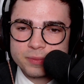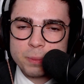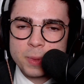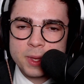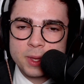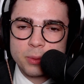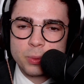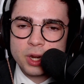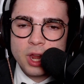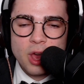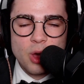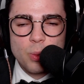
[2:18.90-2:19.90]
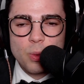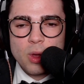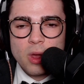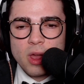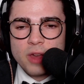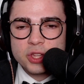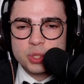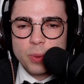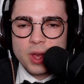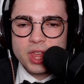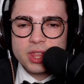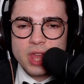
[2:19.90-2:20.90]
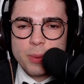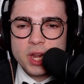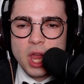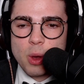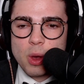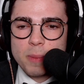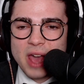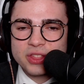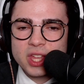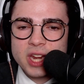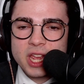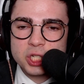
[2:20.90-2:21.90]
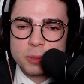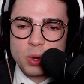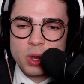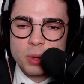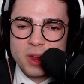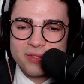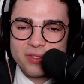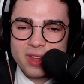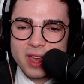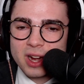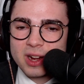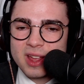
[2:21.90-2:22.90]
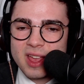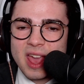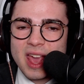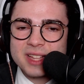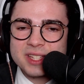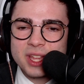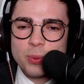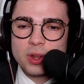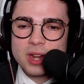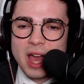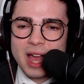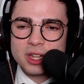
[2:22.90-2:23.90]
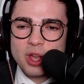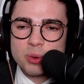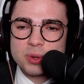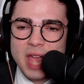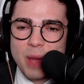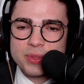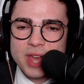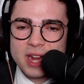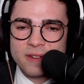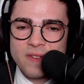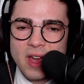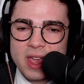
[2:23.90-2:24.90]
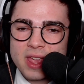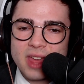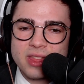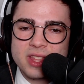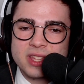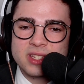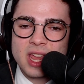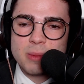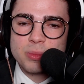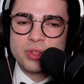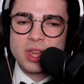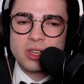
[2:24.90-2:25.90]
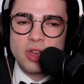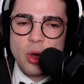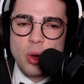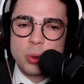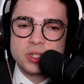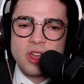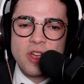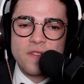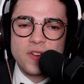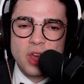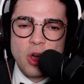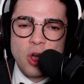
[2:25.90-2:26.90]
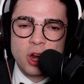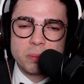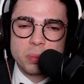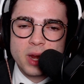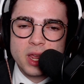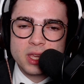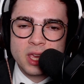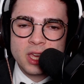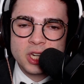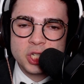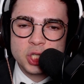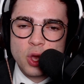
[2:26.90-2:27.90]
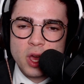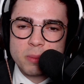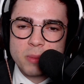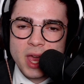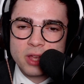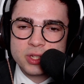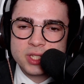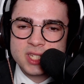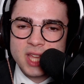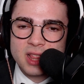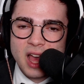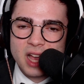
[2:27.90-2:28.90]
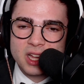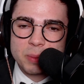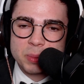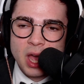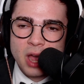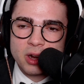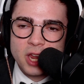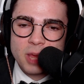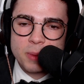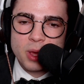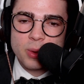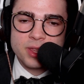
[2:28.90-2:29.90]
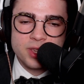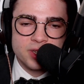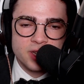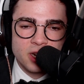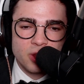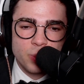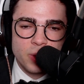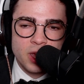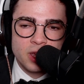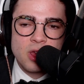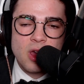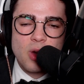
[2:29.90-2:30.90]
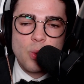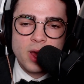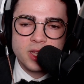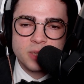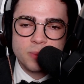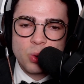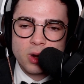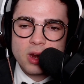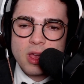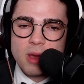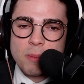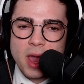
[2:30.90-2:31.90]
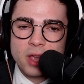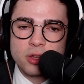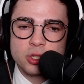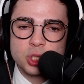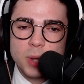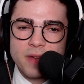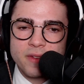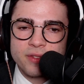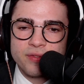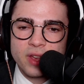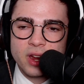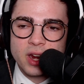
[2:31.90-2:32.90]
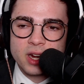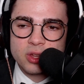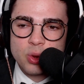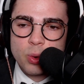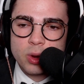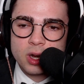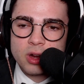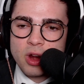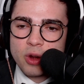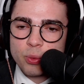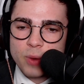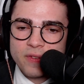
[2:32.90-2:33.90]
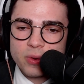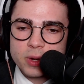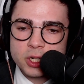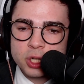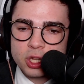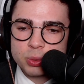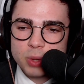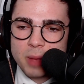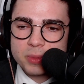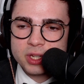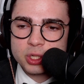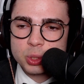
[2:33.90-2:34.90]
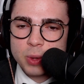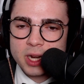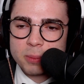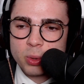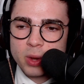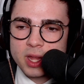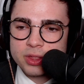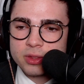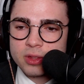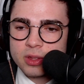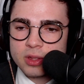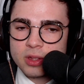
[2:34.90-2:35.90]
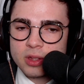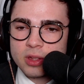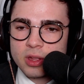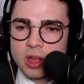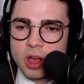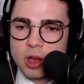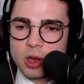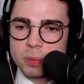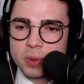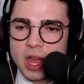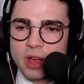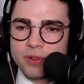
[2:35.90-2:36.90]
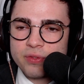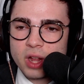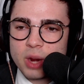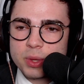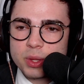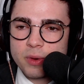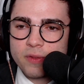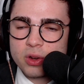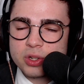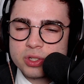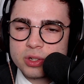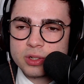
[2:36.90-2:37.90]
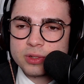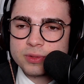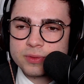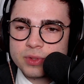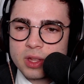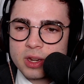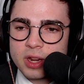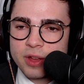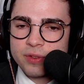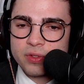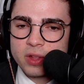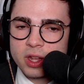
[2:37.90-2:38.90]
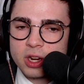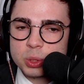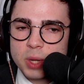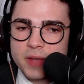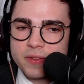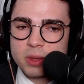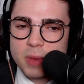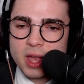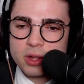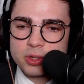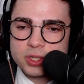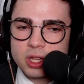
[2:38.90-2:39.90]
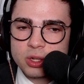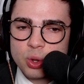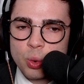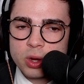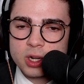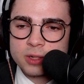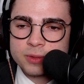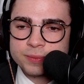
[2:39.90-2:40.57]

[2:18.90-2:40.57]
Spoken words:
There's one thing that we know about the Nature Boy, Ric Flair, as he will not go down without a fight. And the same thing goes for the Heartbreak Kid, Shawn Michaels, as they lock up collar and elbow in the center of the ring once more. Michaels driving Flair into the corner. Referee Charles Robinson trying to break. Oh, but now Flair with a reversal. Now Flair driving Michaels in the corner.